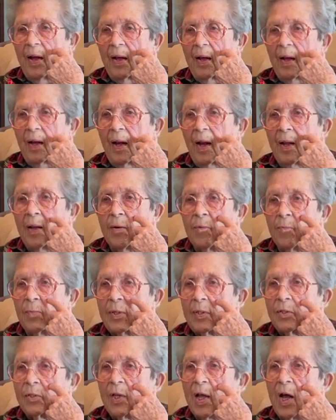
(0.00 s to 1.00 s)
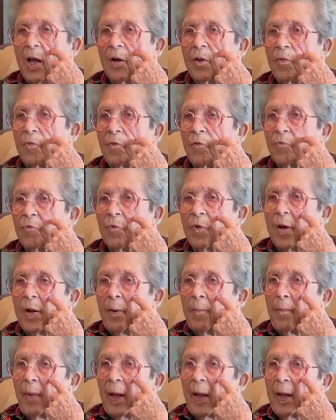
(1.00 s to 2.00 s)
Glenn was kind of the
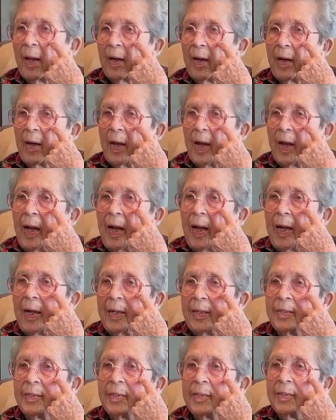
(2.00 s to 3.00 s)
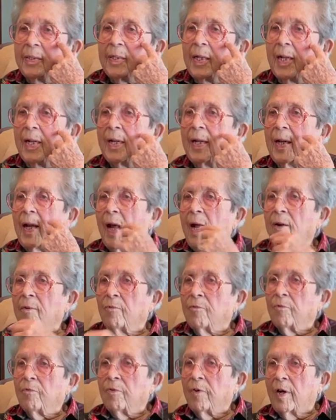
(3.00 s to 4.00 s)
front man. He'd stand out in
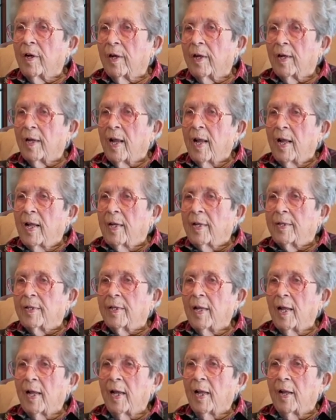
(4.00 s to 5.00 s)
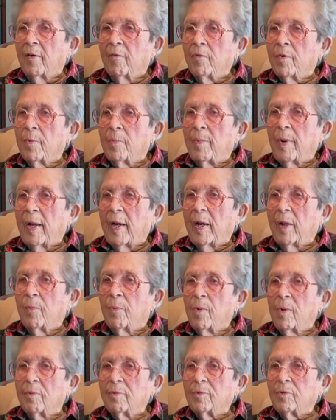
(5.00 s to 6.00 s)
front, tell everybody
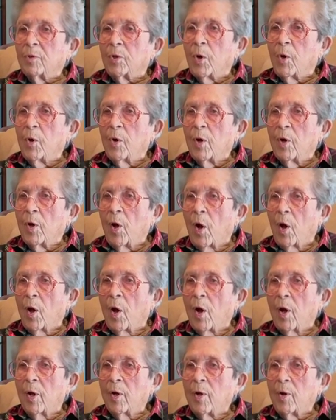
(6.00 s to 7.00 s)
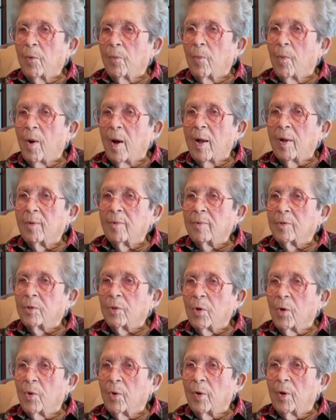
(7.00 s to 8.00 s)
what was going on and why it was
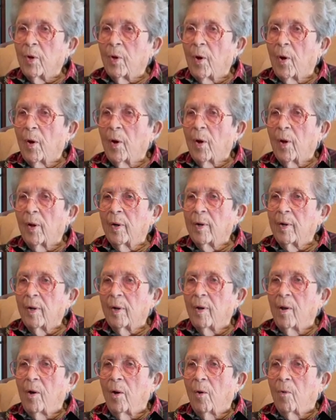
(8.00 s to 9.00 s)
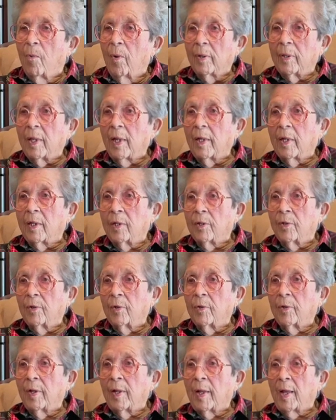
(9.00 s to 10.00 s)
going on, what they could
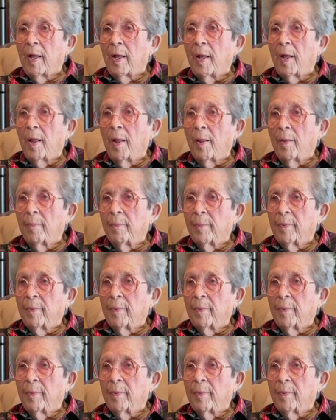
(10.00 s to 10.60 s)
do to help.